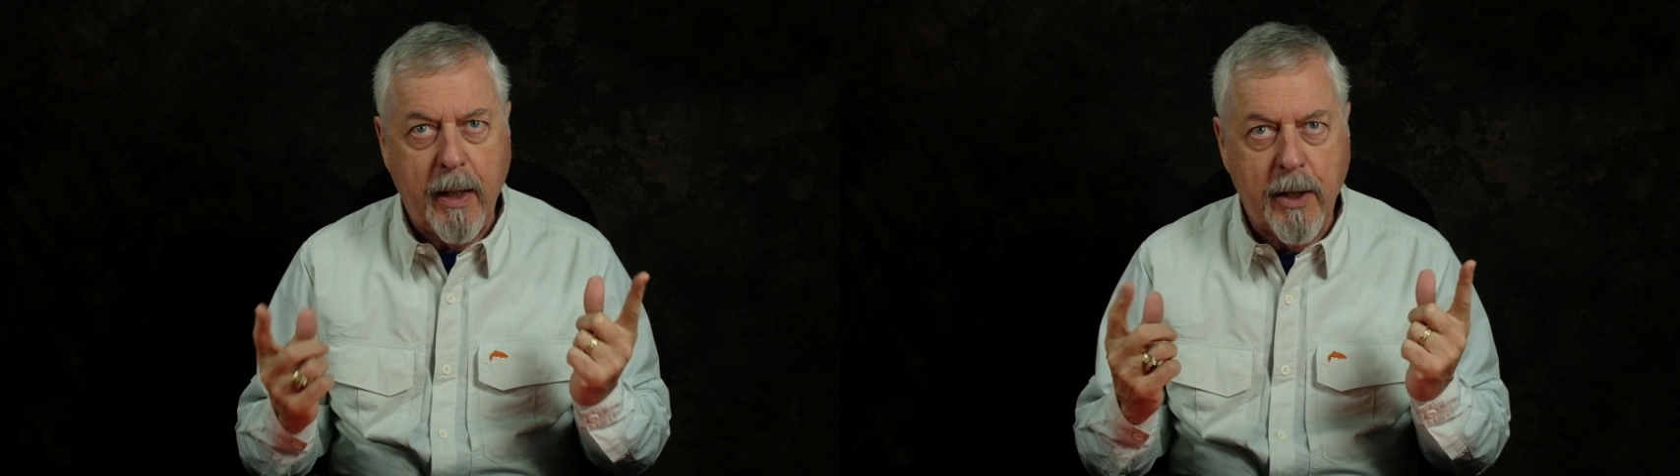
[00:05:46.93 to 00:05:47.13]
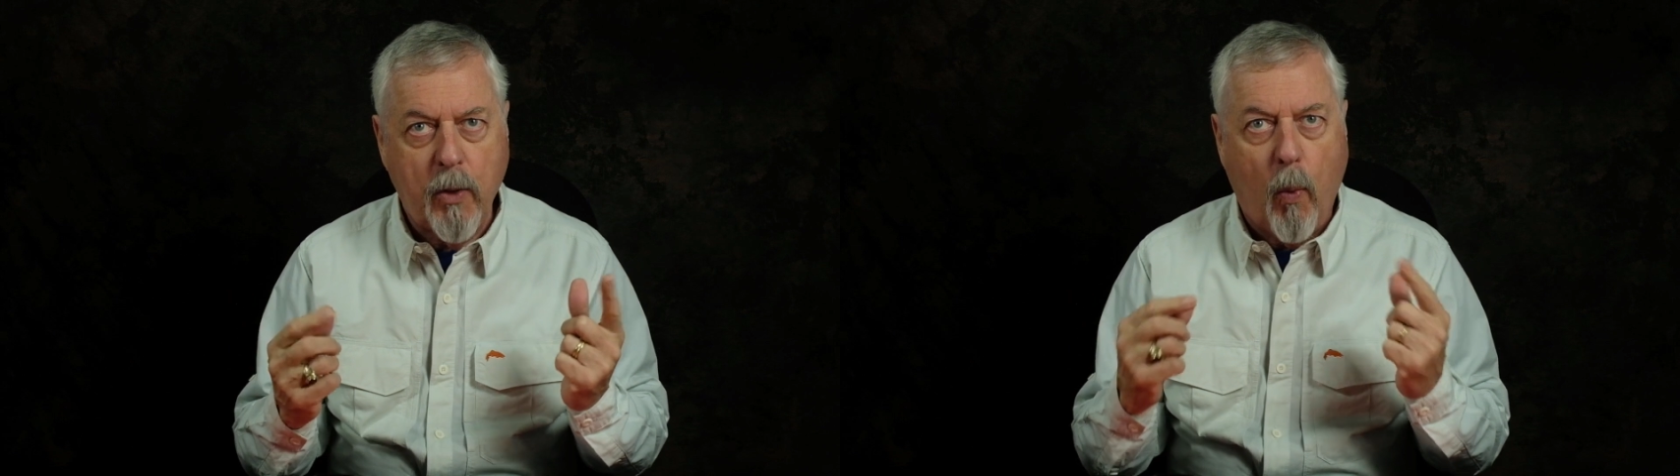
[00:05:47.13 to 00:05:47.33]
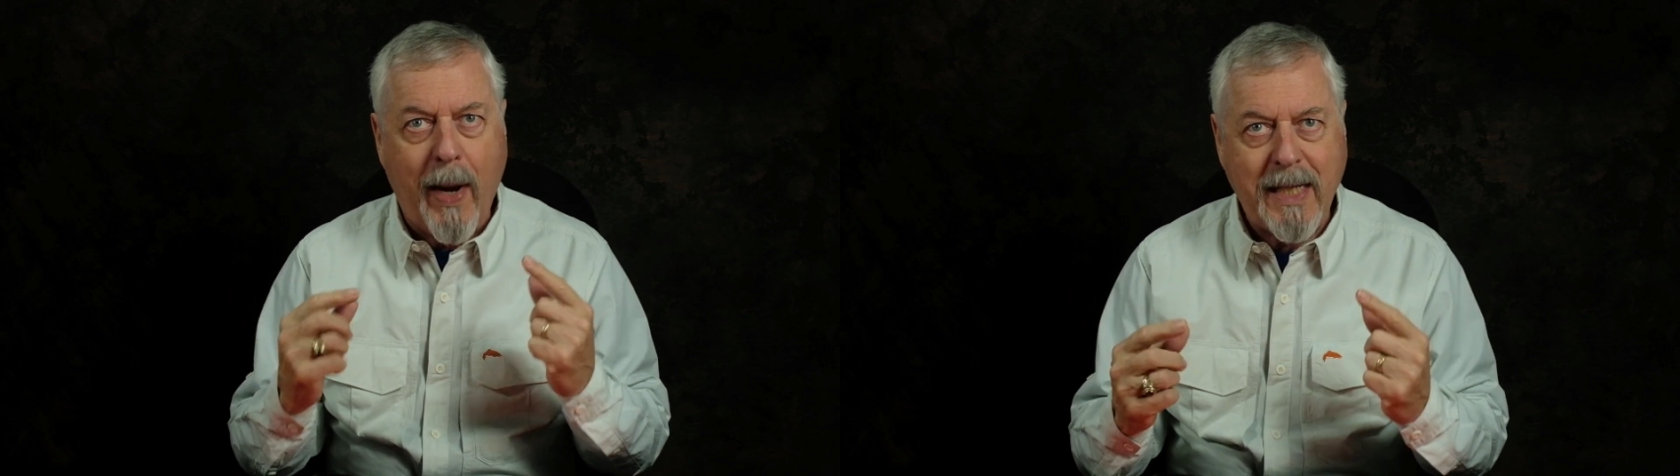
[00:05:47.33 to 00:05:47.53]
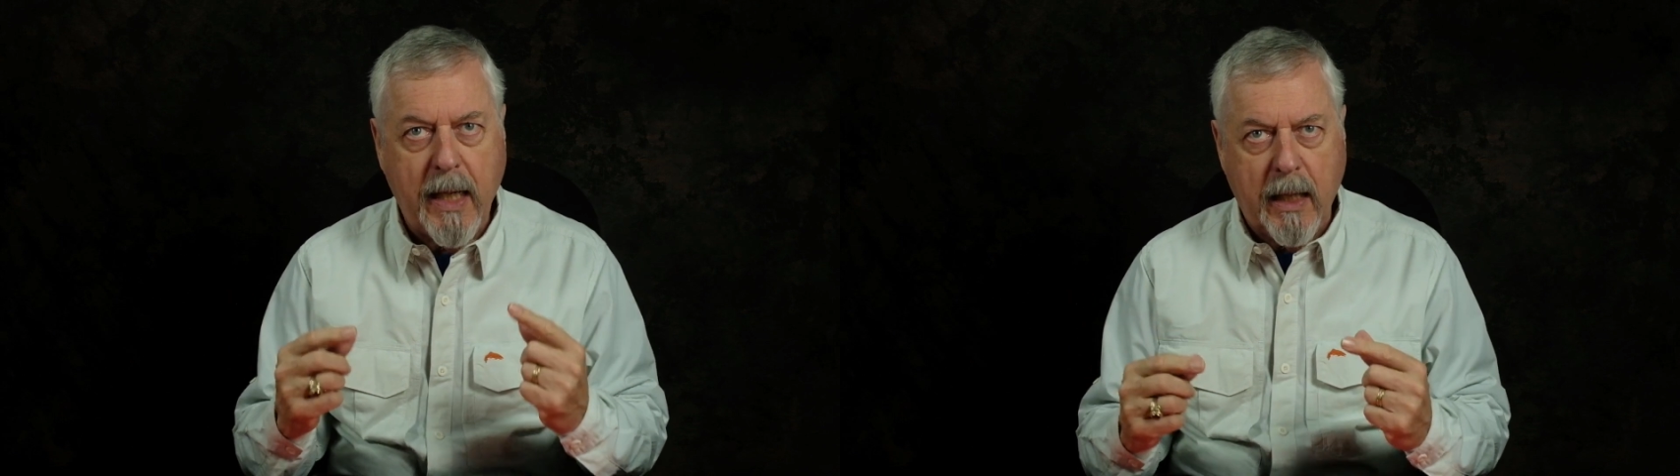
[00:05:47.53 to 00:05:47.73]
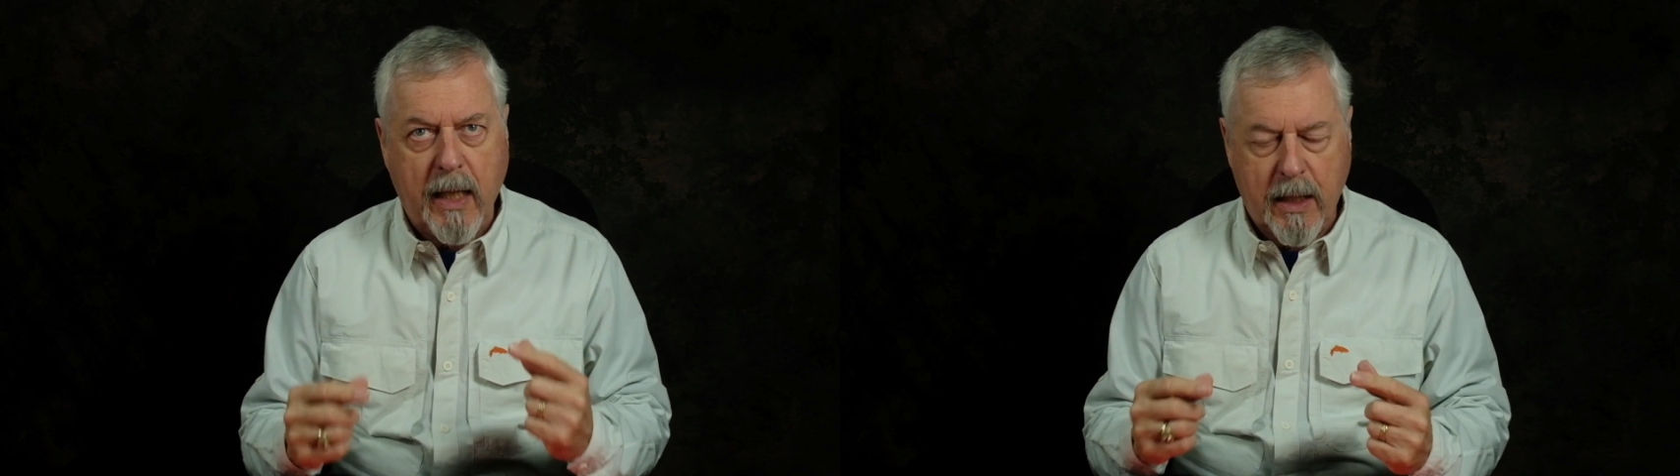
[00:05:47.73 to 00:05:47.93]
is
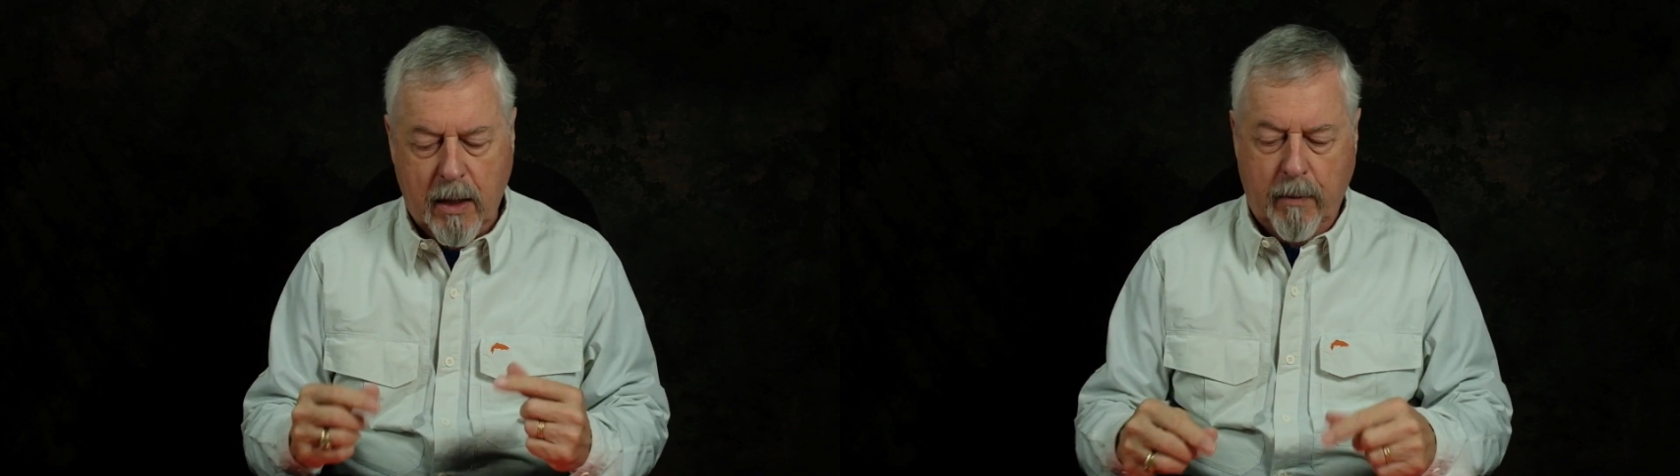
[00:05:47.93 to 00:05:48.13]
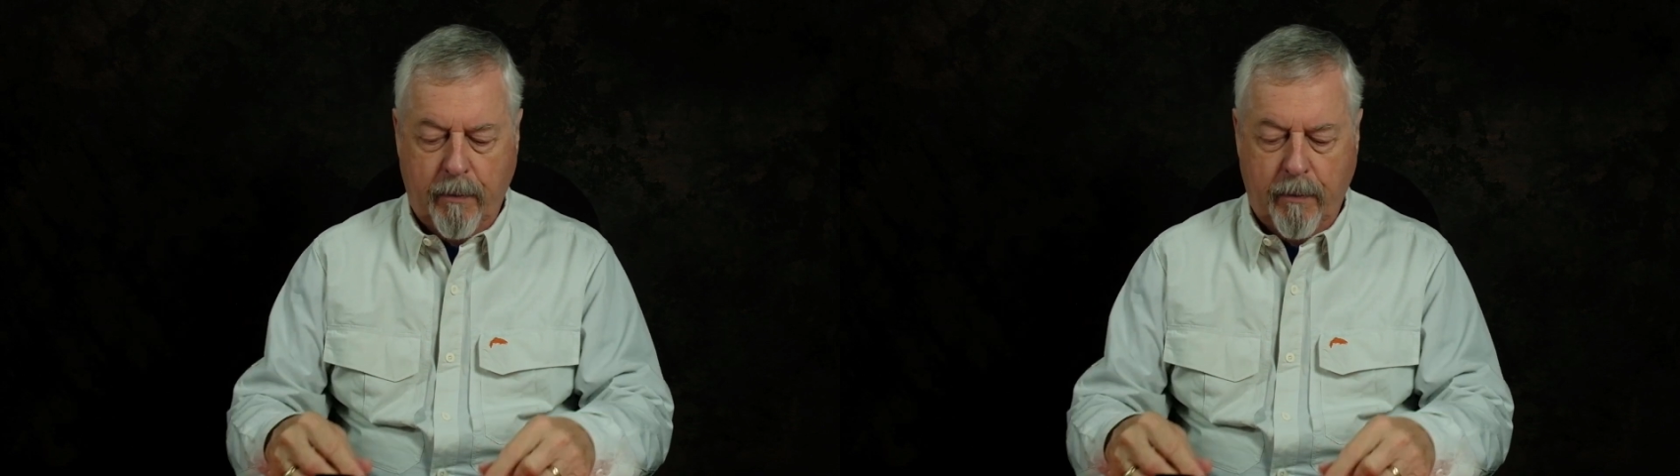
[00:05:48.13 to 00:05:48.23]
wetting this.